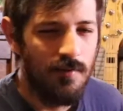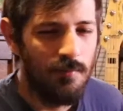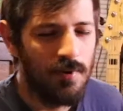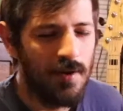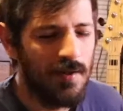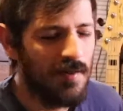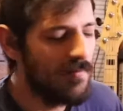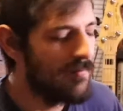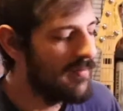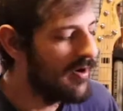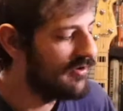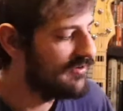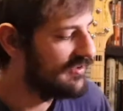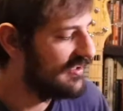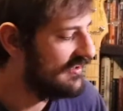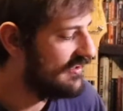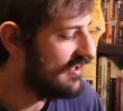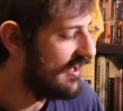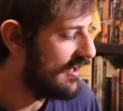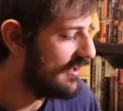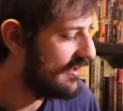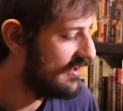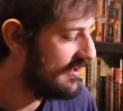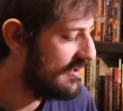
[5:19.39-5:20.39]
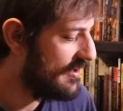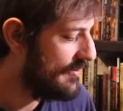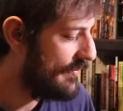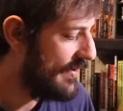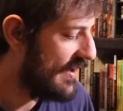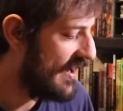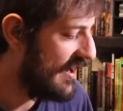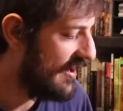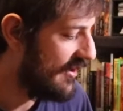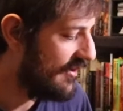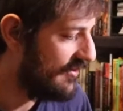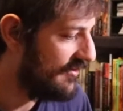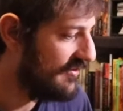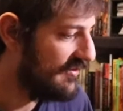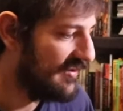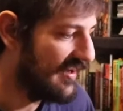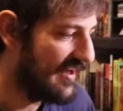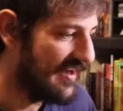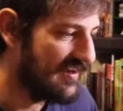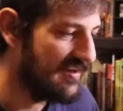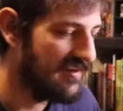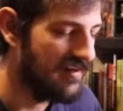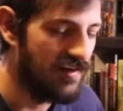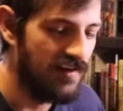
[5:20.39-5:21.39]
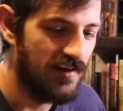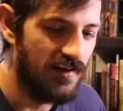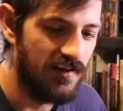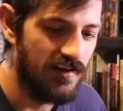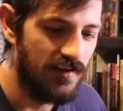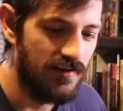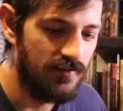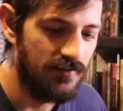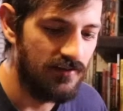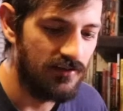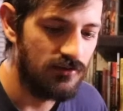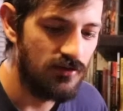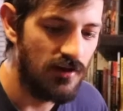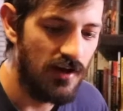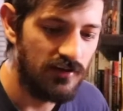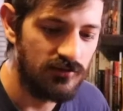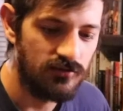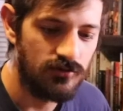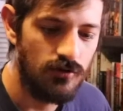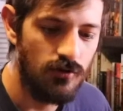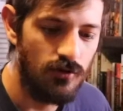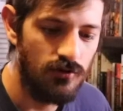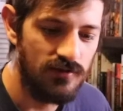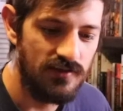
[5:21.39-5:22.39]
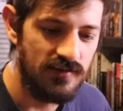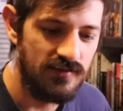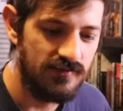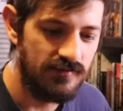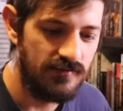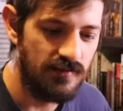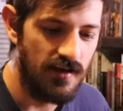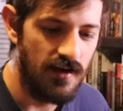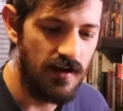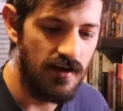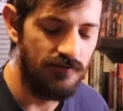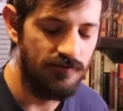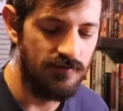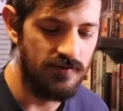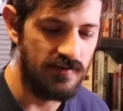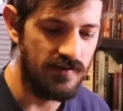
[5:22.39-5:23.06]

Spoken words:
probably mostly talking about like lacrosse goalie stuff,